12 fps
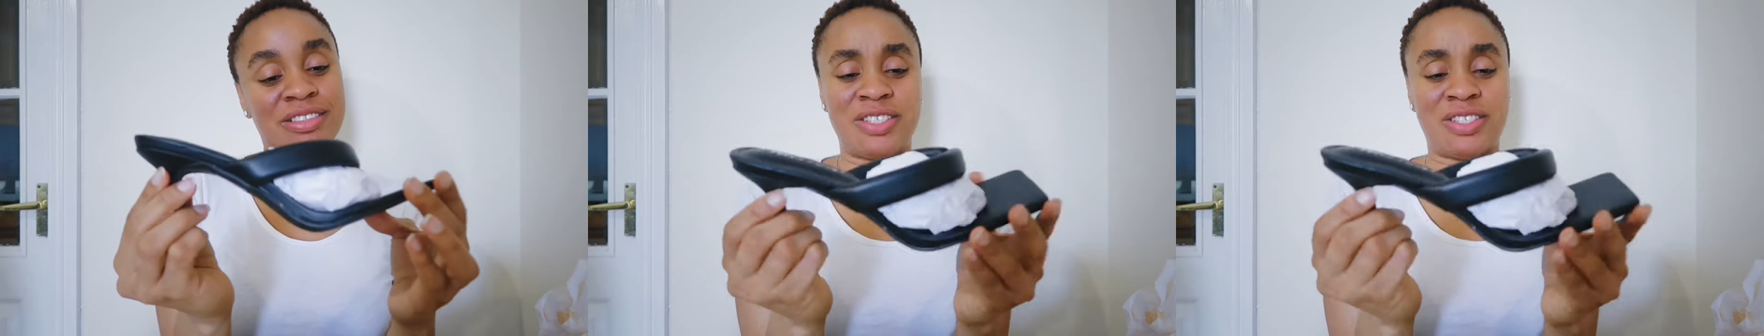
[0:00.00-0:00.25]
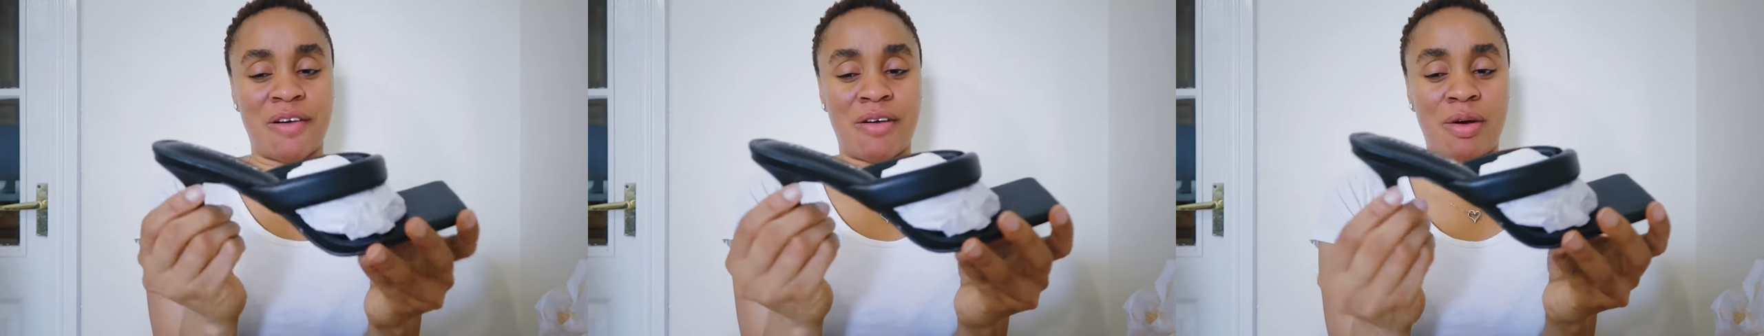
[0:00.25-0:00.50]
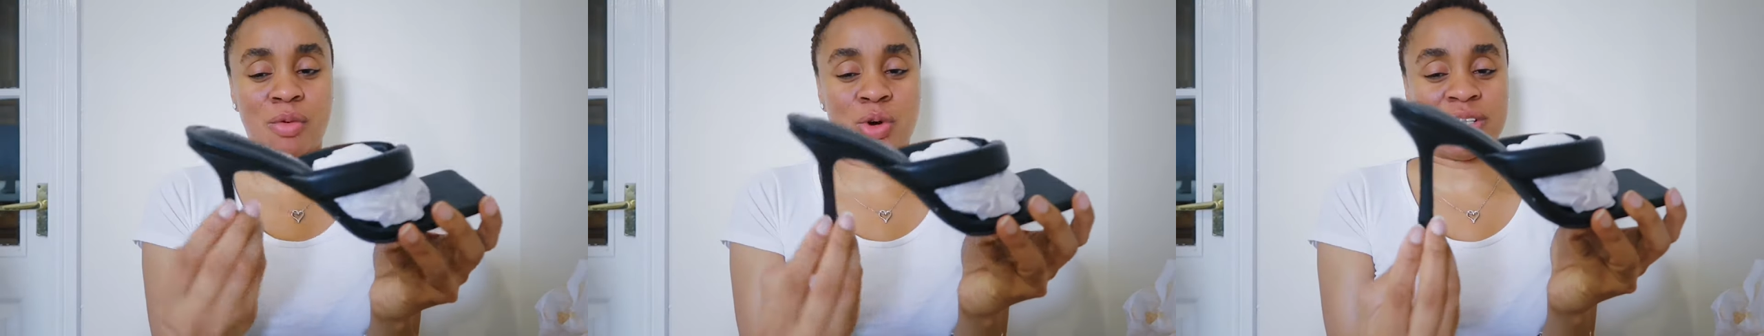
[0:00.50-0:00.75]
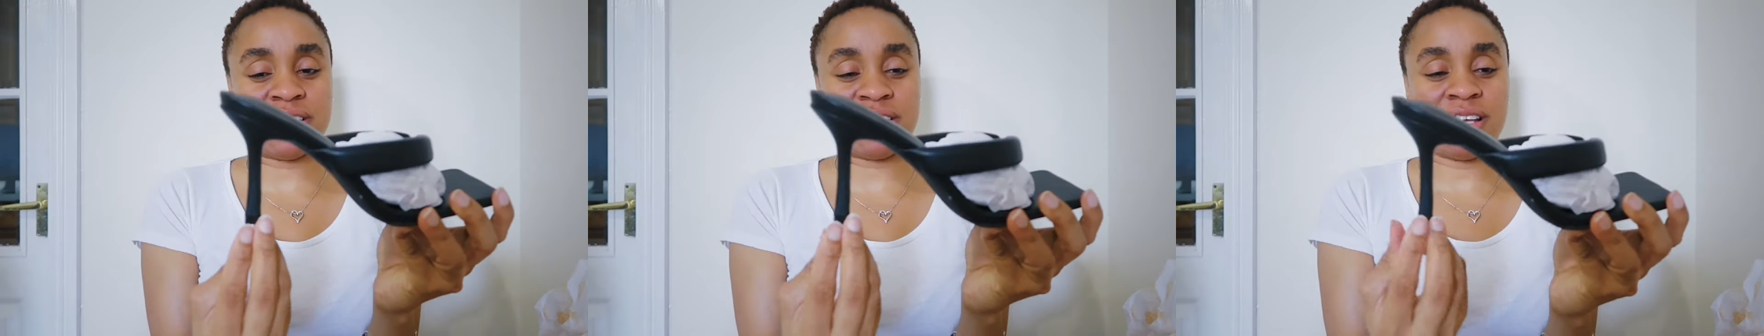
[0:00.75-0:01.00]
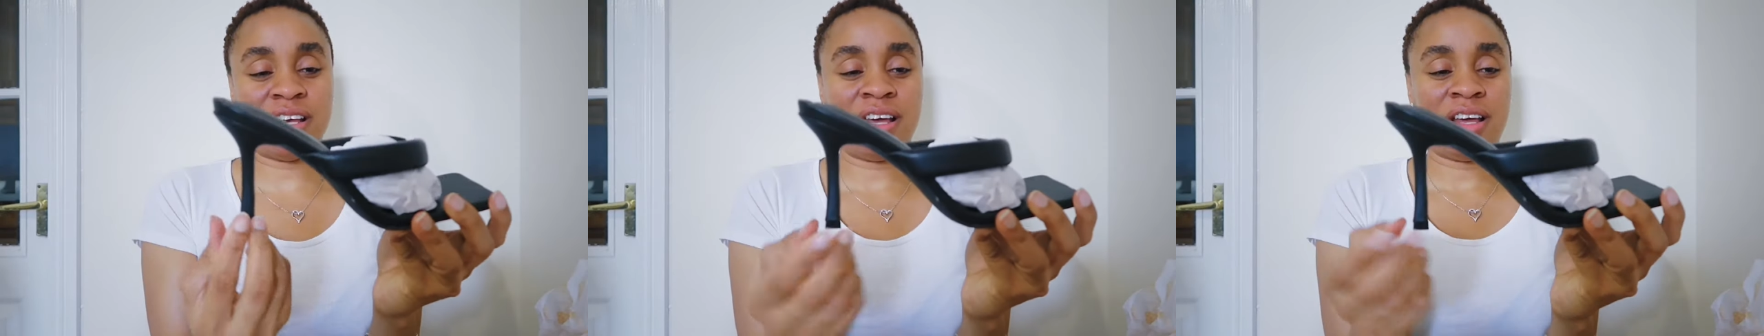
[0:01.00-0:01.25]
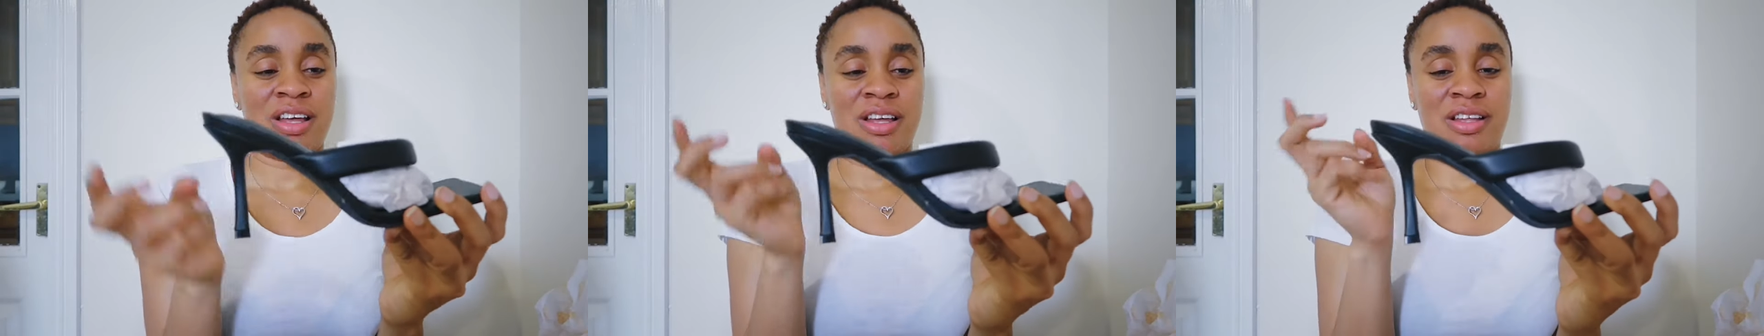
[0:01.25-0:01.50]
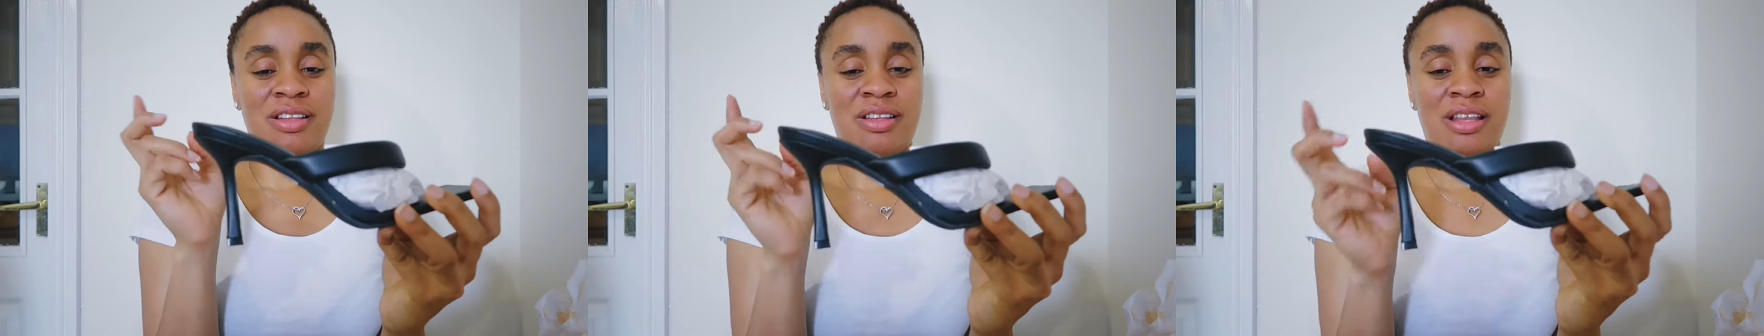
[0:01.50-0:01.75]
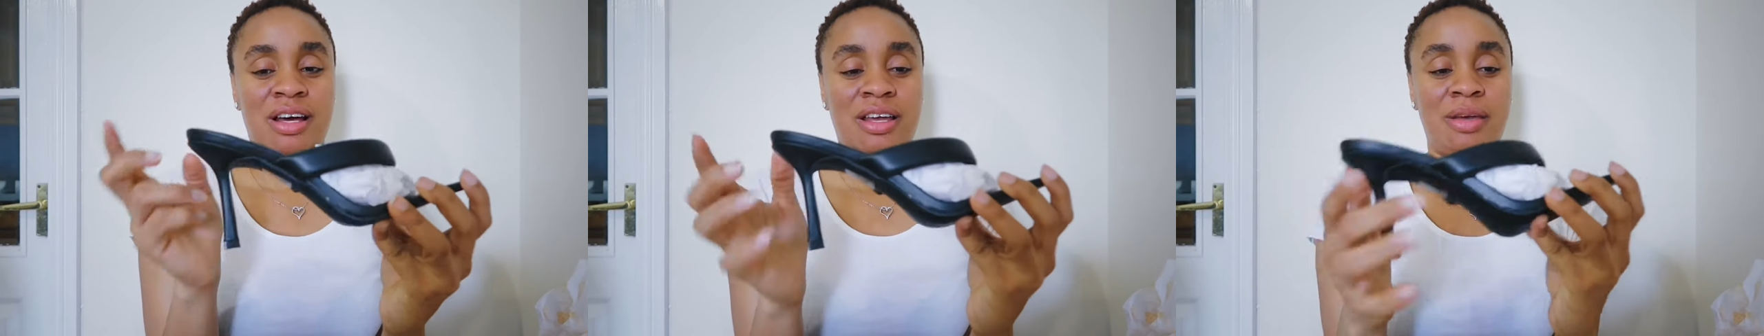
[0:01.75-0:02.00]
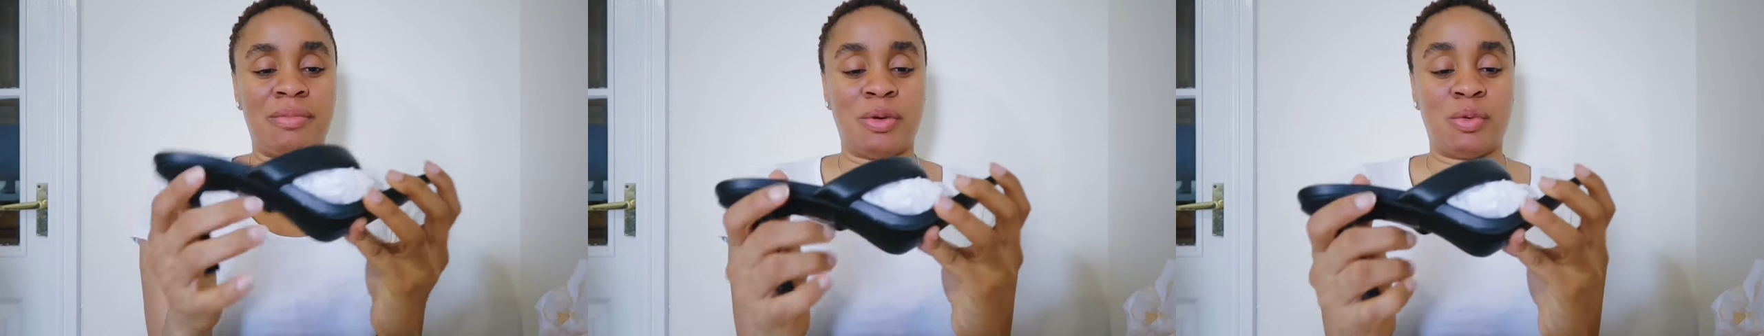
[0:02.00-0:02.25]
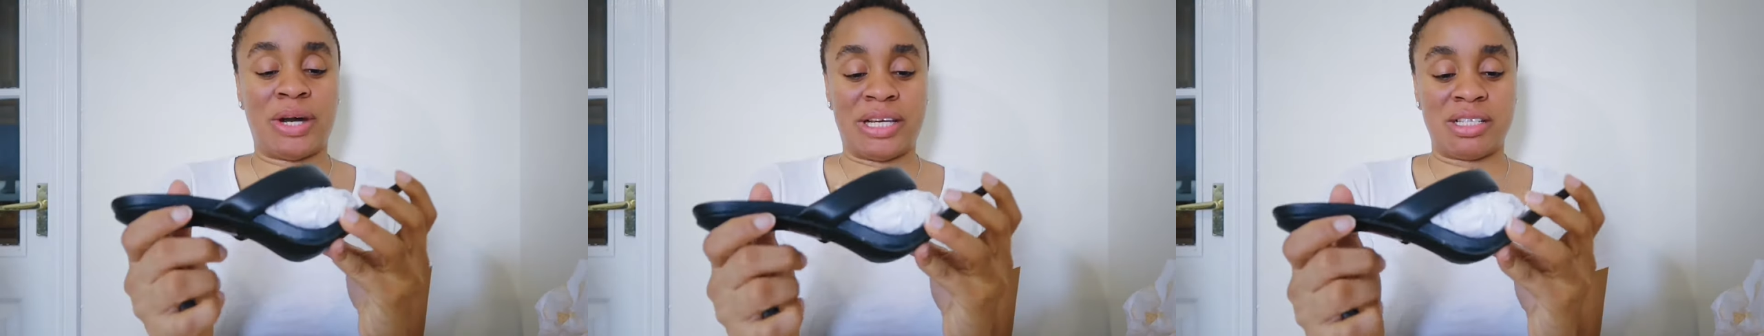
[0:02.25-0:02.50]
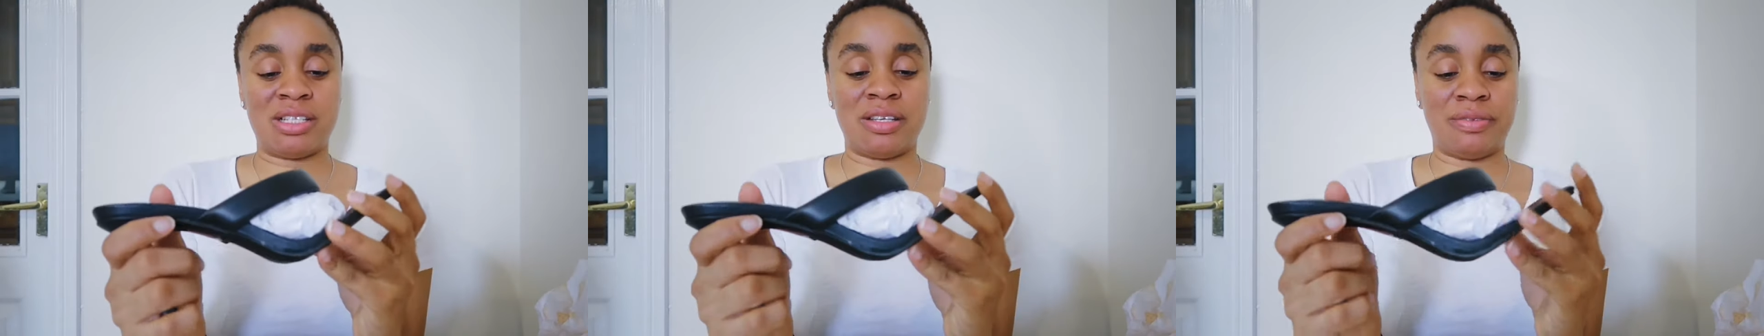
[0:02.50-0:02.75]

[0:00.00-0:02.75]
Zara ones that came in white.